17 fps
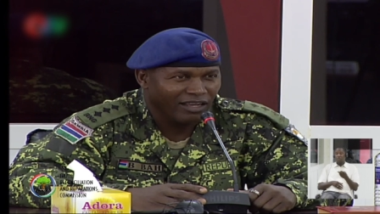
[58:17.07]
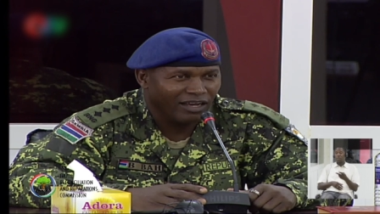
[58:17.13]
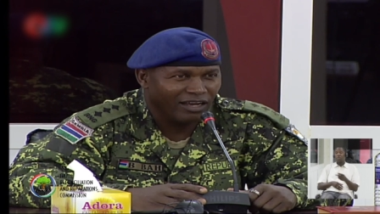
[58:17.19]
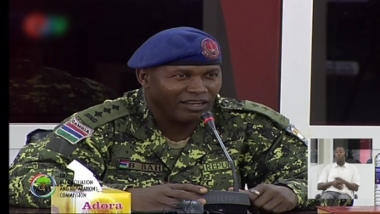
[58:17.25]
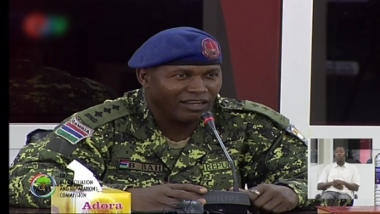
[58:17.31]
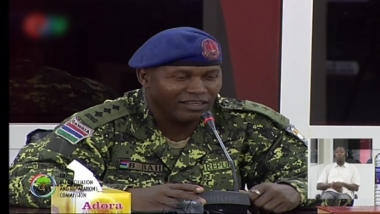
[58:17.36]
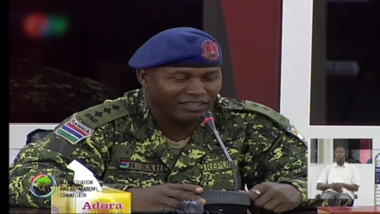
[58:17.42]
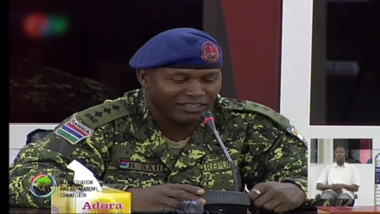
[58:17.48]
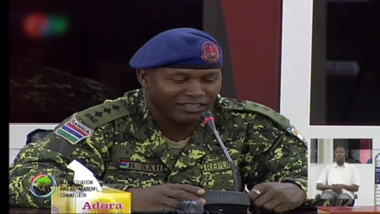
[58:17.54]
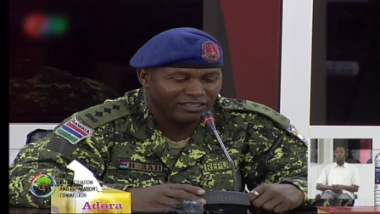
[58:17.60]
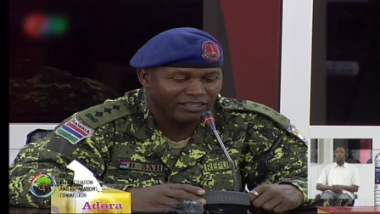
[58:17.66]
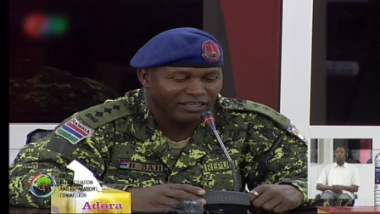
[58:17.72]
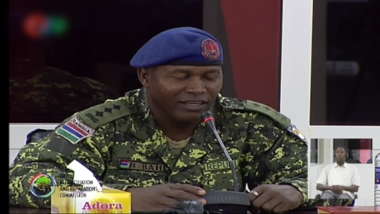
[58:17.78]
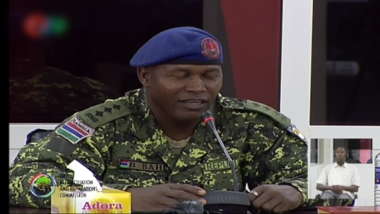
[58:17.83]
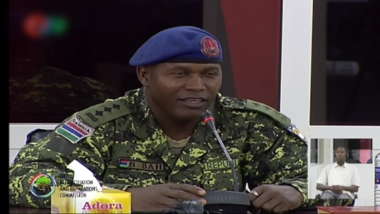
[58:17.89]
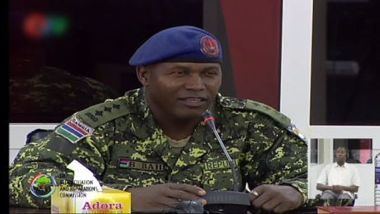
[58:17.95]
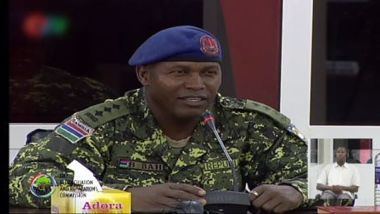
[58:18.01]
And I think
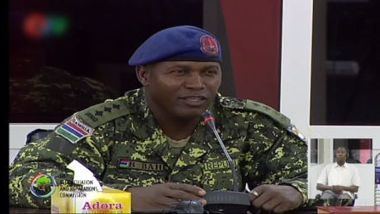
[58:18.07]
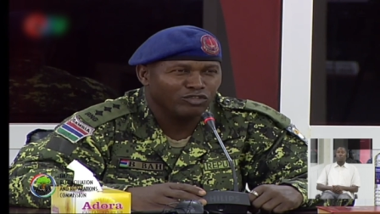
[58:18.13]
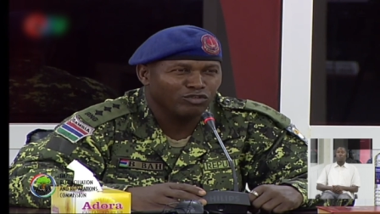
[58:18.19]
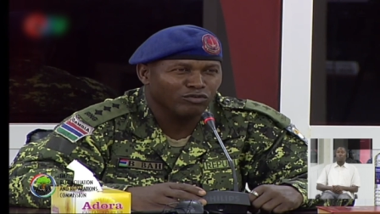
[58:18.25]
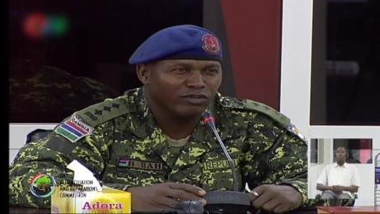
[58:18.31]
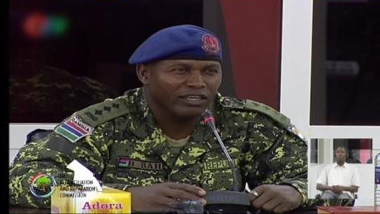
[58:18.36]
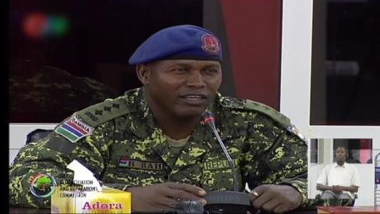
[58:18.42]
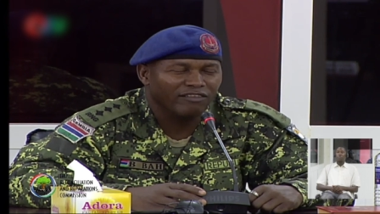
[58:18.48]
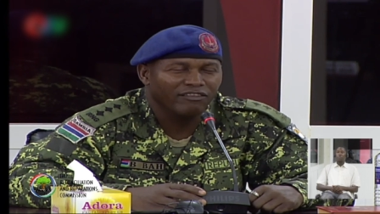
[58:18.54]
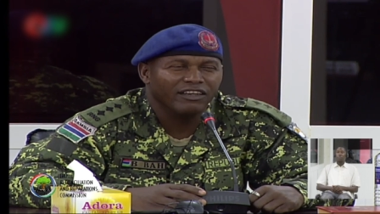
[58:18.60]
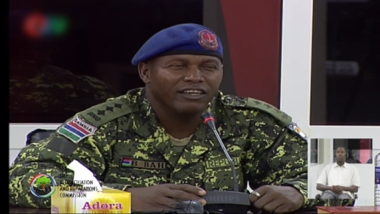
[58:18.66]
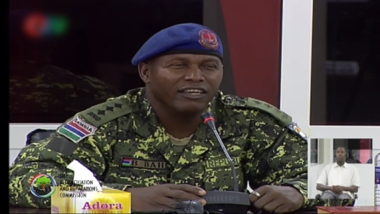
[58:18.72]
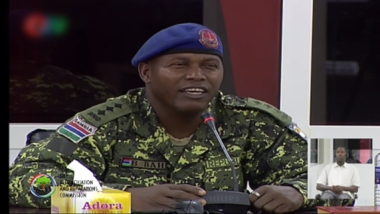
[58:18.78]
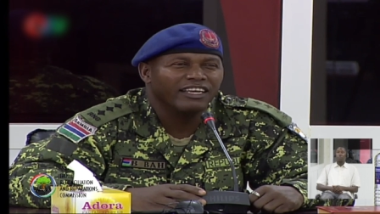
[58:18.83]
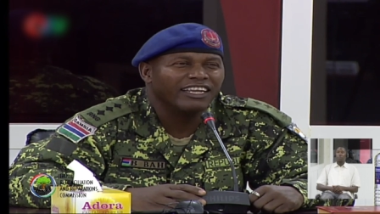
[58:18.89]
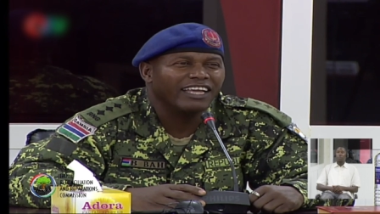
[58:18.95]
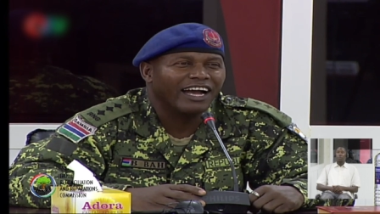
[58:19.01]
the children, even
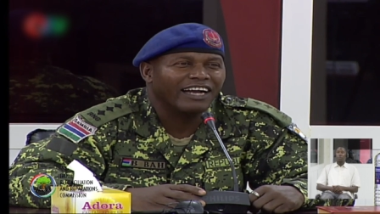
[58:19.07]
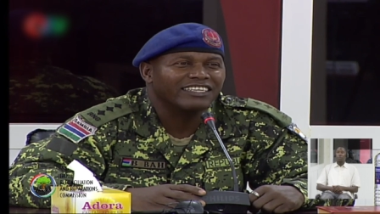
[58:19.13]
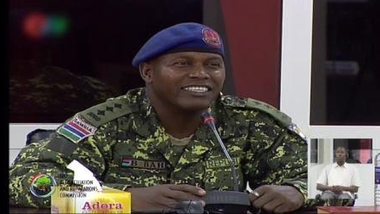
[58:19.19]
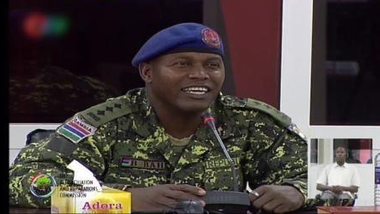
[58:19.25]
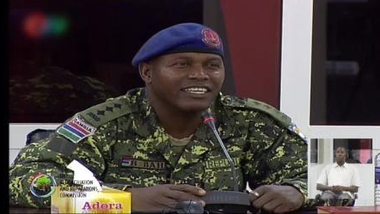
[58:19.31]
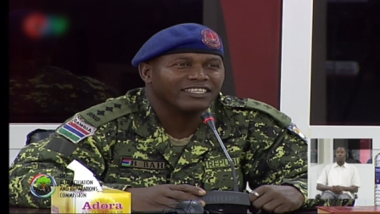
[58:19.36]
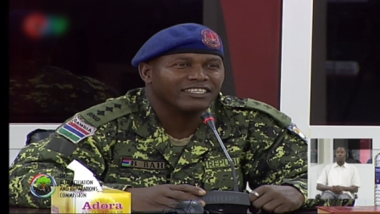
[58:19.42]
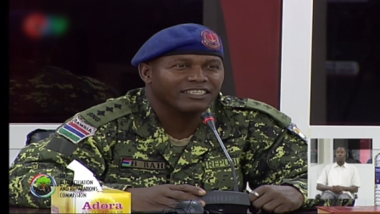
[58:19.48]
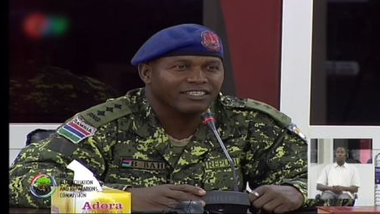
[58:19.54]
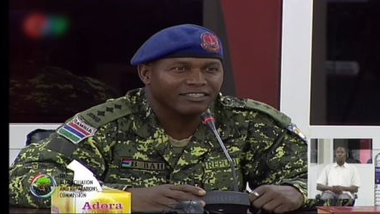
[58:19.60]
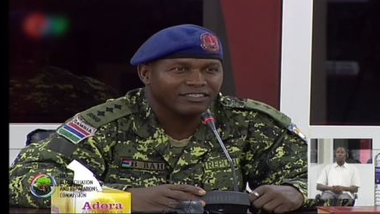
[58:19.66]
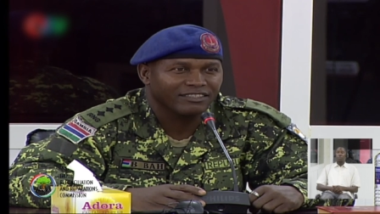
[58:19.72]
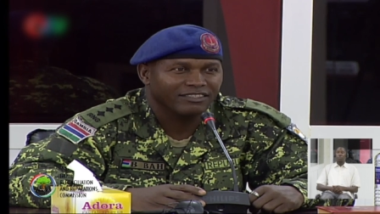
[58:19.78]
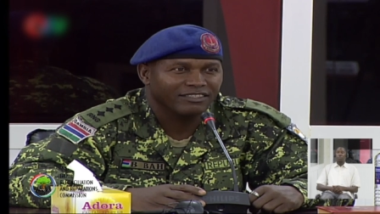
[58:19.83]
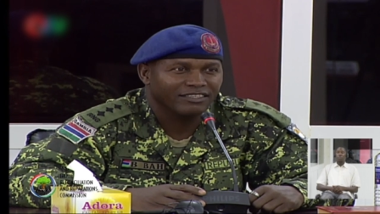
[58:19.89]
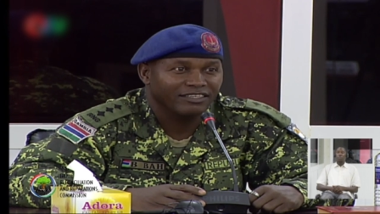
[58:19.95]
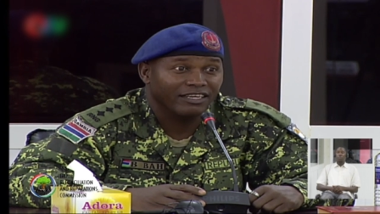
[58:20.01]
they reacted
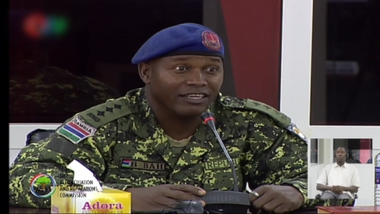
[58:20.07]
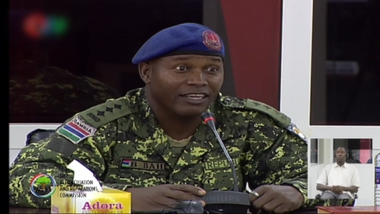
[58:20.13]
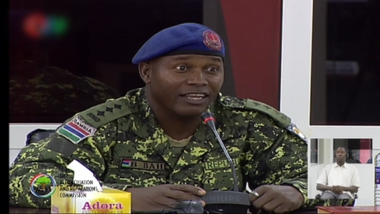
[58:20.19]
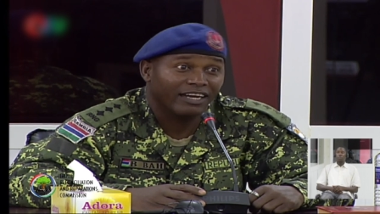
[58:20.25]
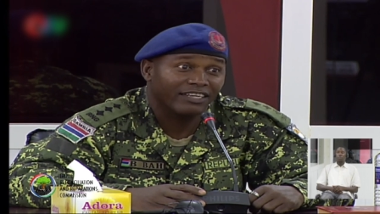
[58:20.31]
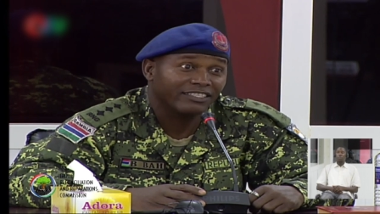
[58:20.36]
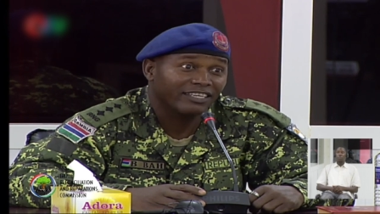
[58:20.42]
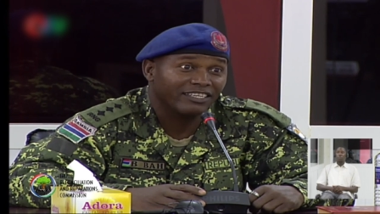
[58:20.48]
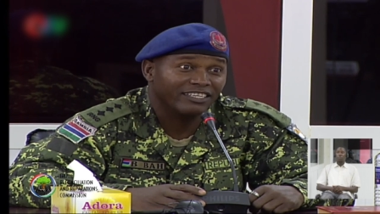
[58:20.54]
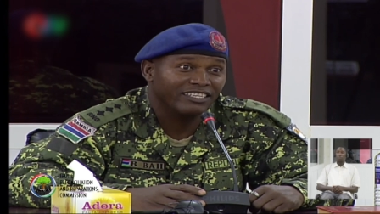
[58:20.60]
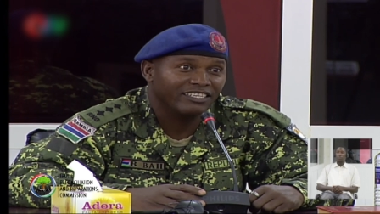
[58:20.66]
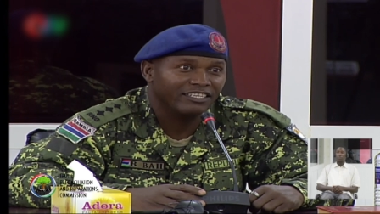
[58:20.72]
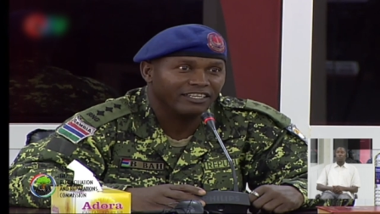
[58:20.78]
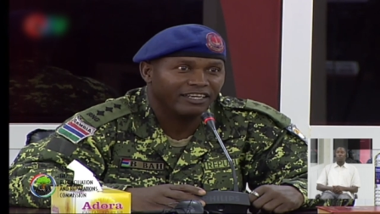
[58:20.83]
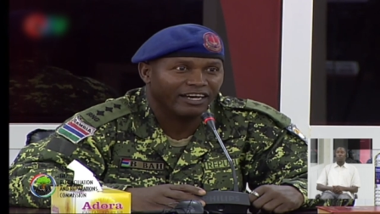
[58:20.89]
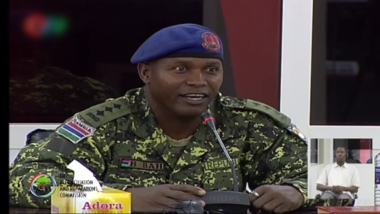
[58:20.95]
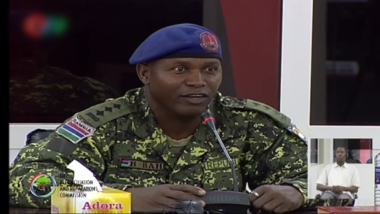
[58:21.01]
the
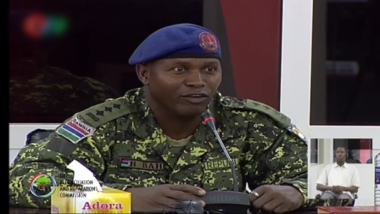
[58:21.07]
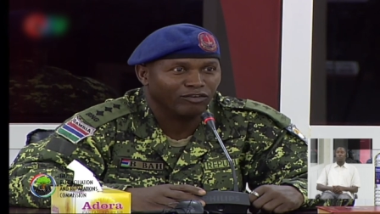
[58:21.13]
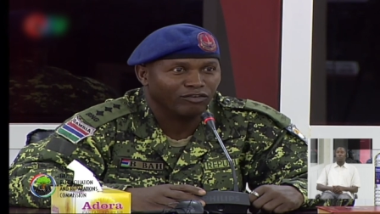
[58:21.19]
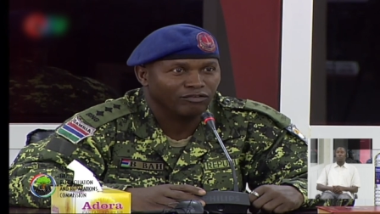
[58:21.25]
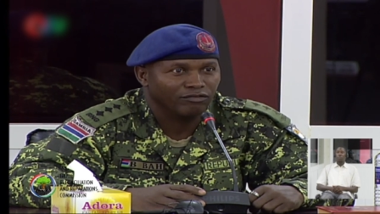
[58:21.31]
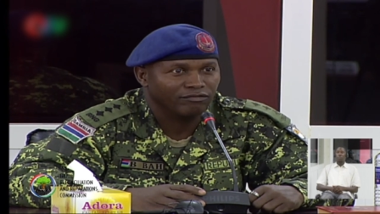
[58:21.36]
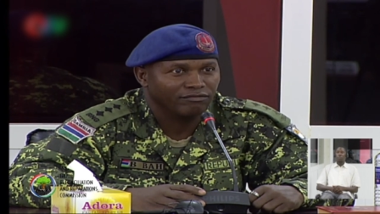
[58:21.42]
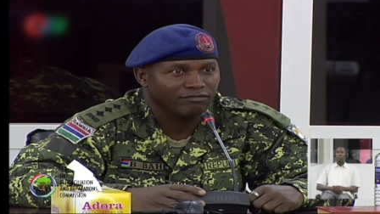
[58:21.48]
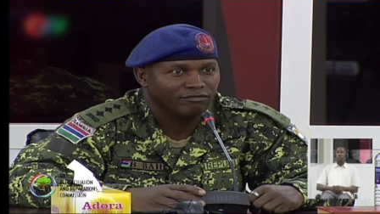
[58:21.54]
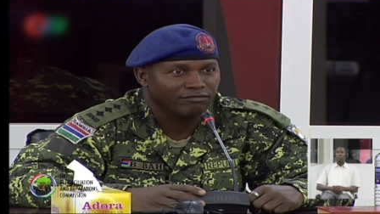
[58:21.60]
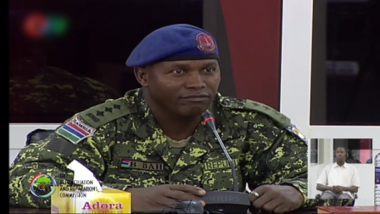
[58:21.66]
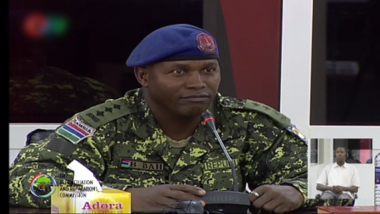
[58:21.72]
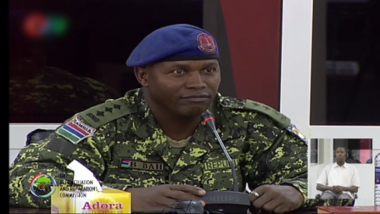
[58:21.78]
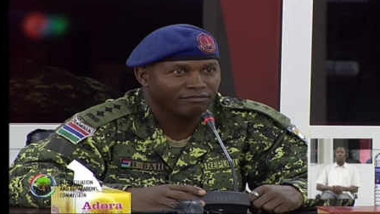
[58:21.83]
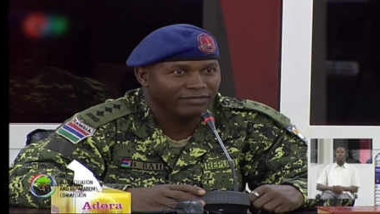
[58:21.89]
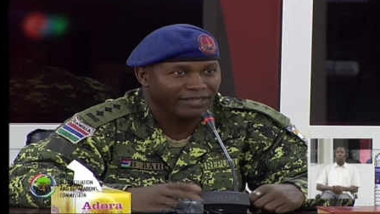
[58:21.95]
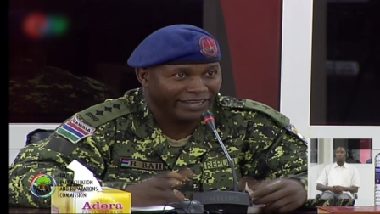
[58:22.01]
scenario
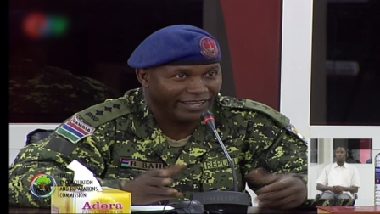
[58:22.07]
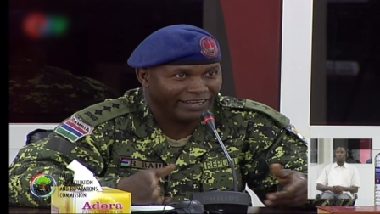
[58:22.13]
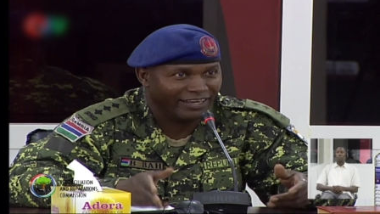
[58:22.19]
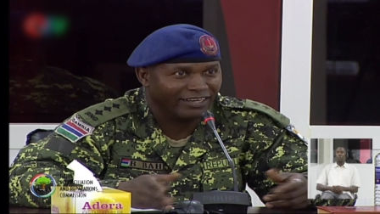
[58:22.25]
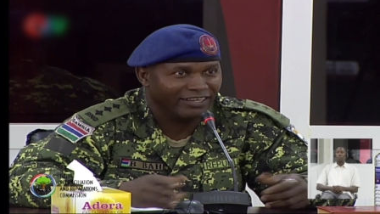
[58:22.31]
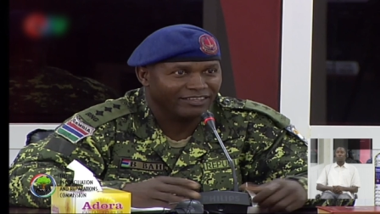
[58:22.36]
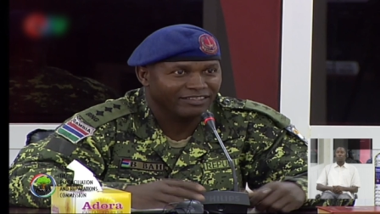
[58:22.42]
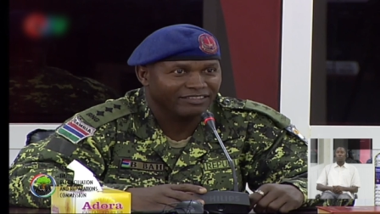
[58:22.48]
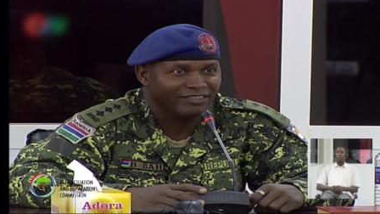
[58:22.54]
there.